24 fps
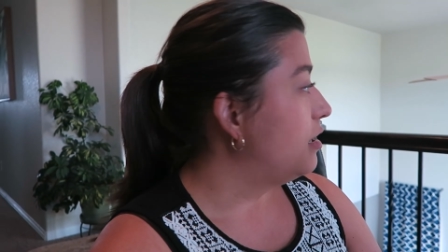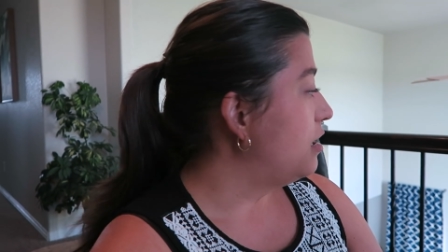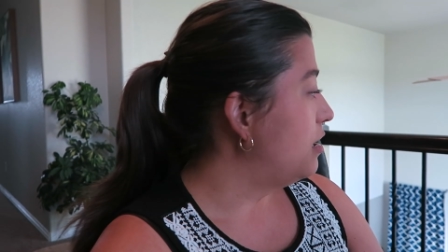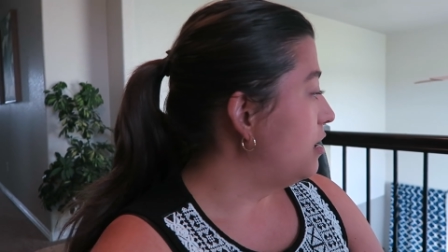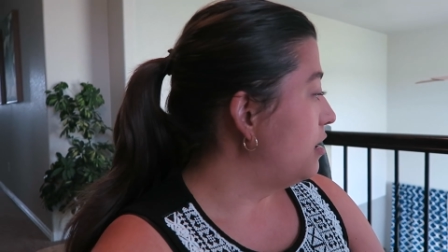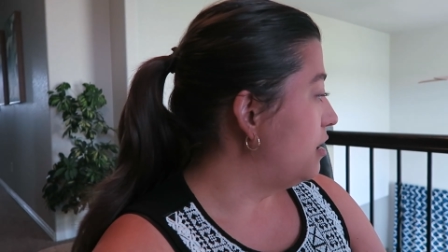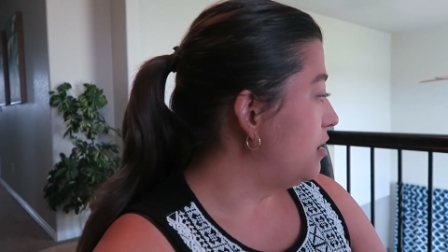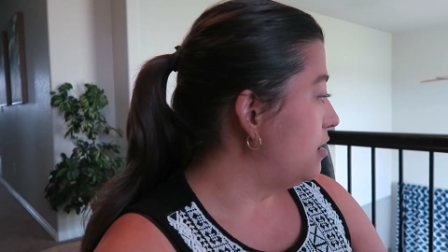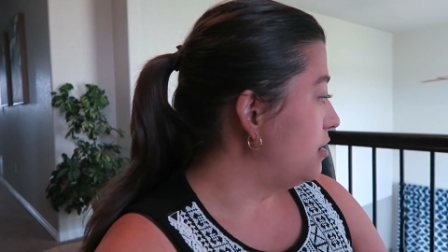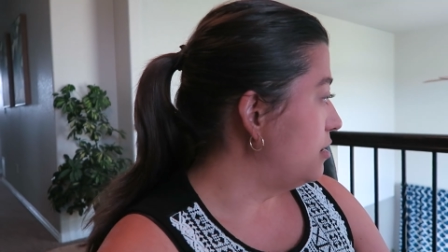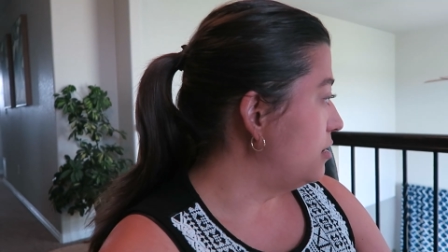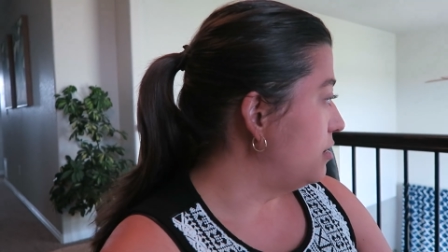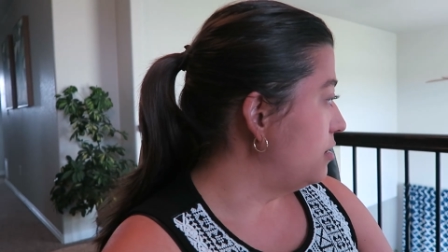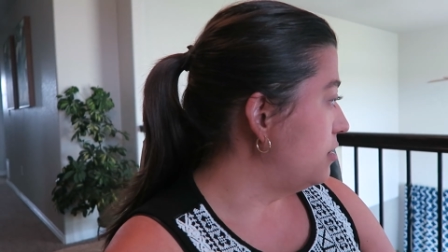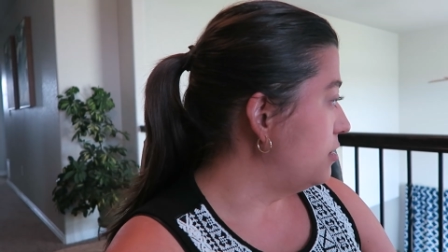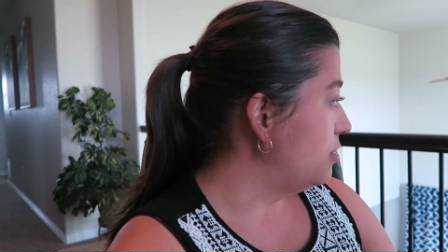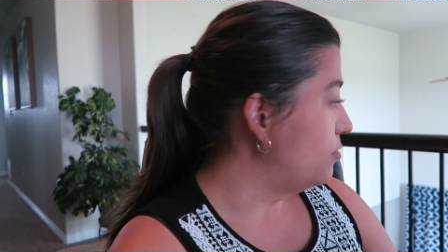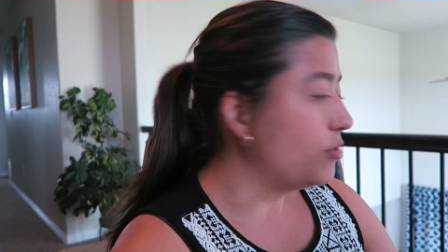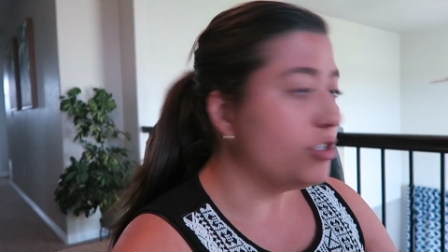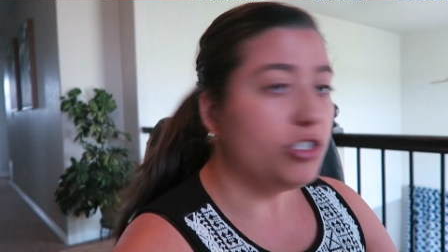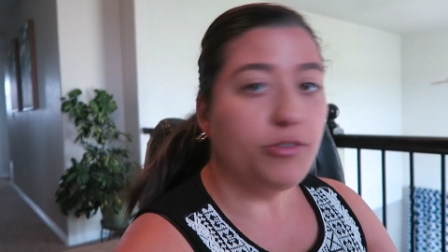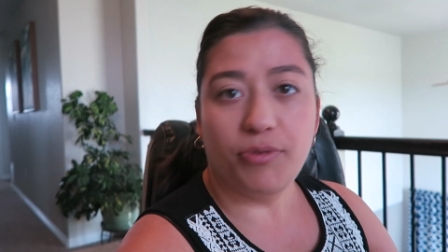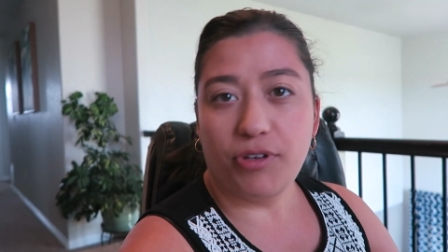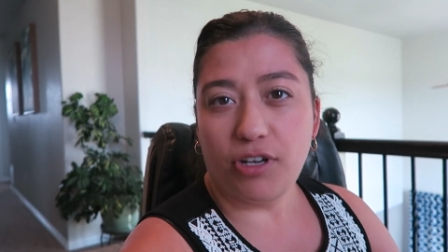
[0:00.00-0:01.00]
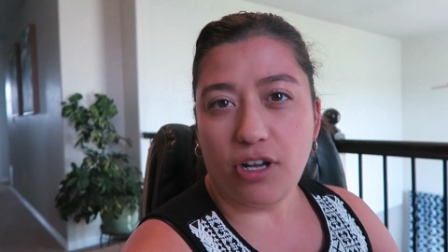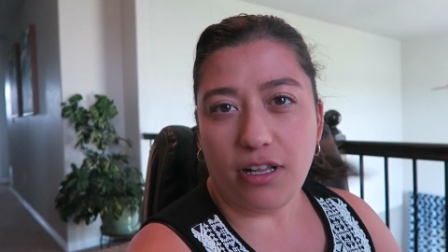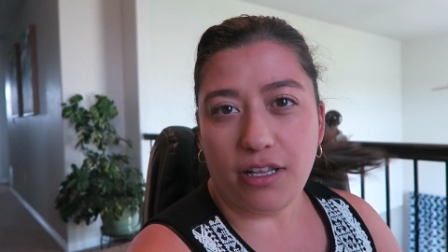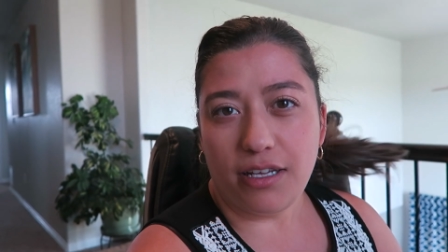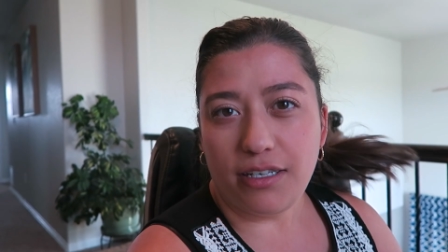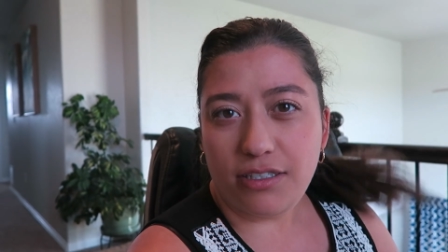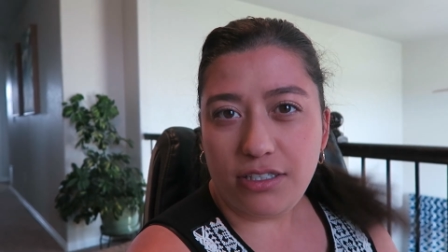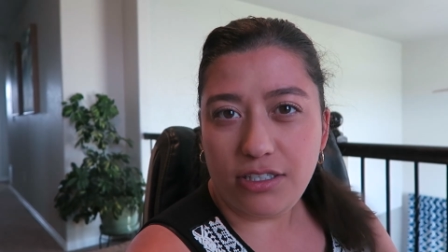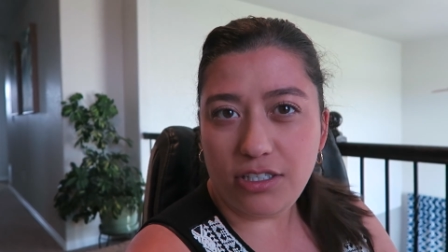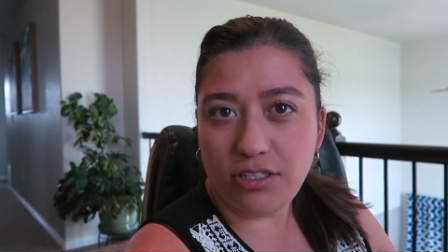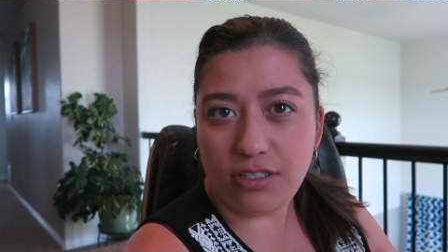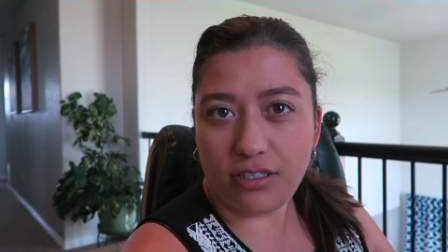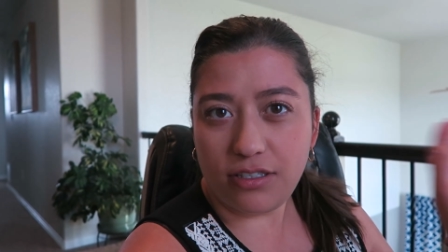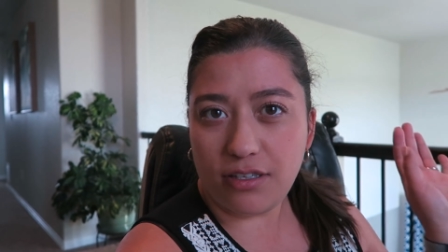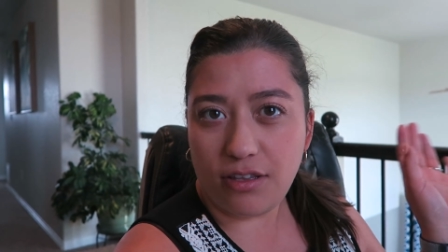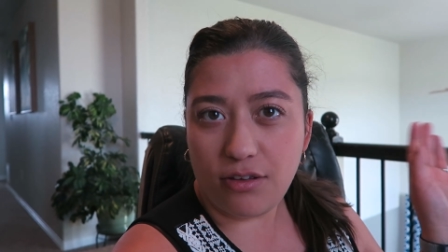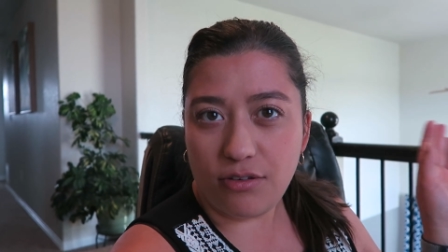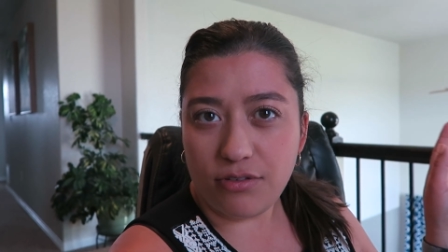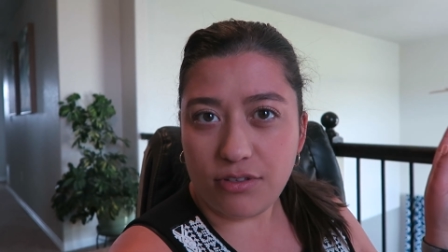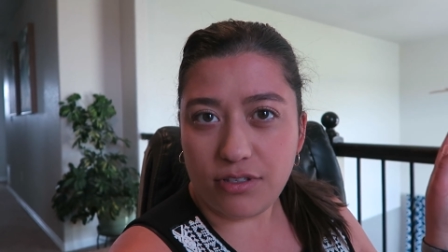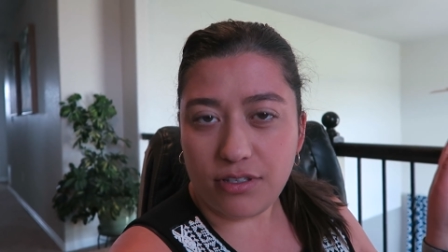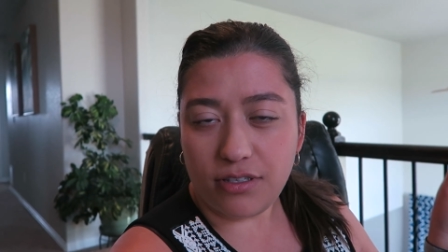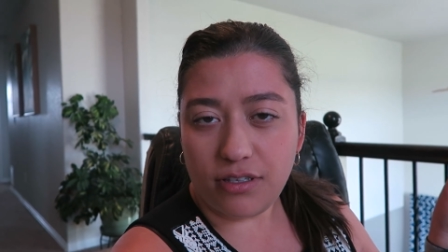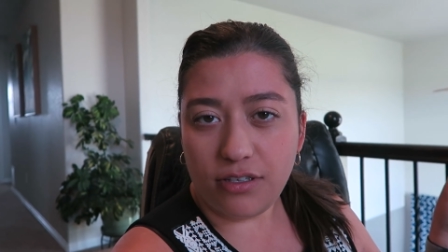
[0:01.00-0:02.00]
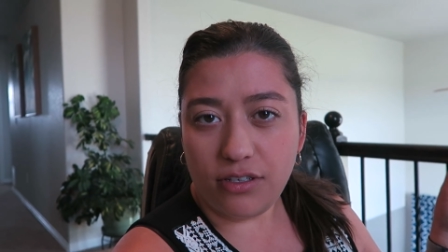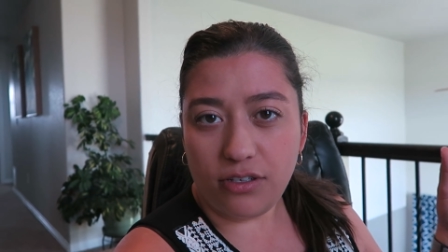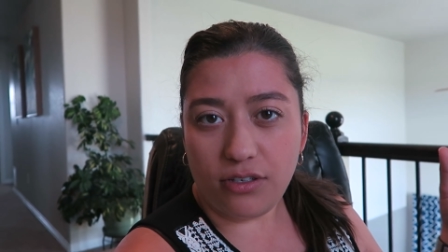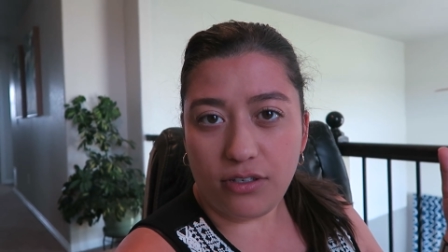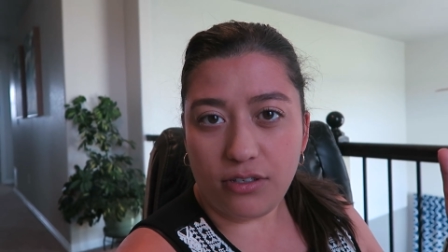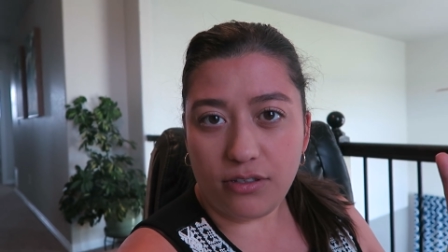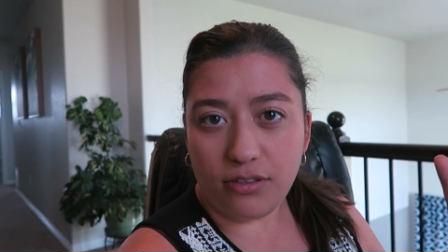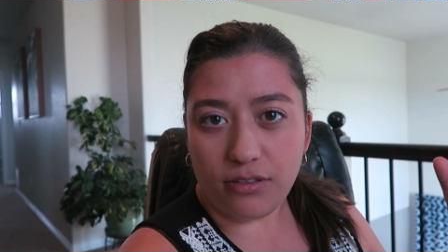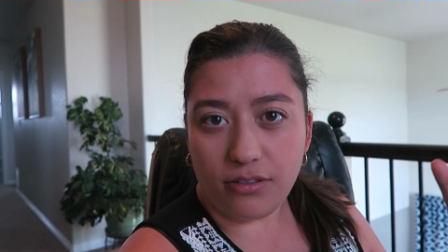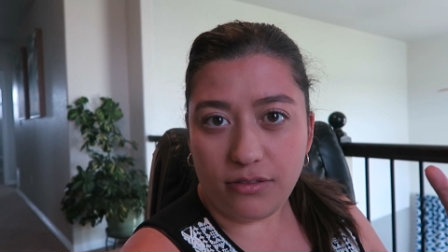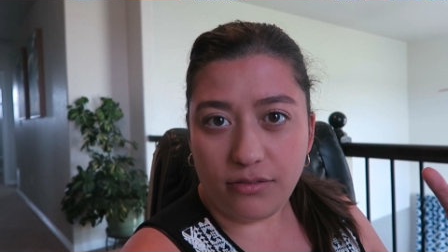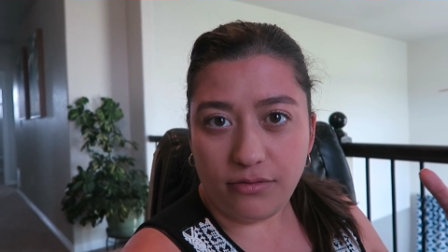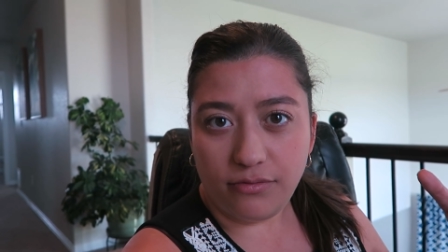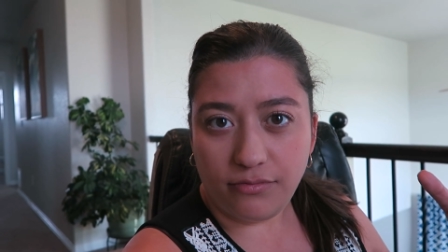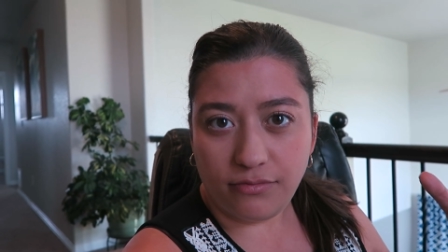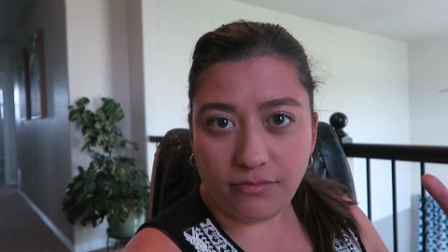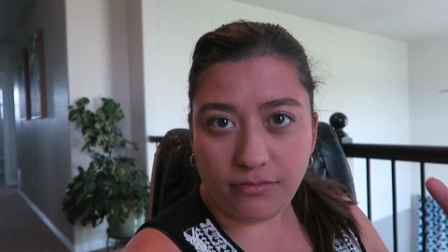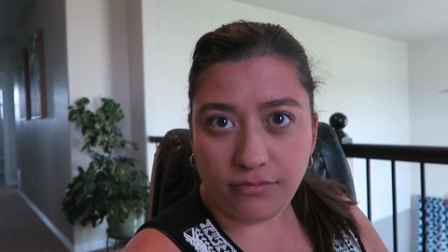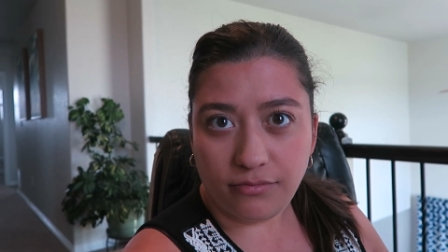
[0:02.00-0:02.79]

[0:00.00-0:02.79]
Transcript: whatchamacallit, just those little